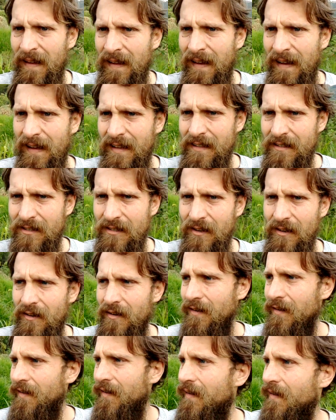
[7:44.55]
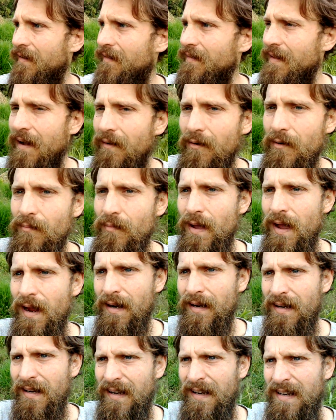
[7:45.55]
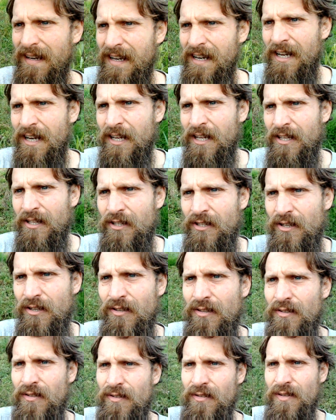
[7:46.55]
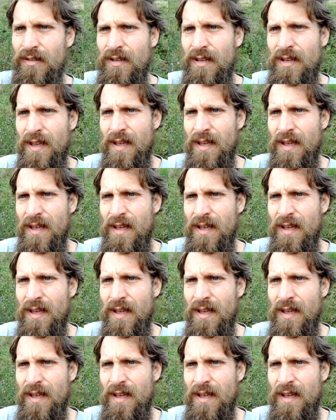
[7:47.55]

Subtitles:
and so now we're back to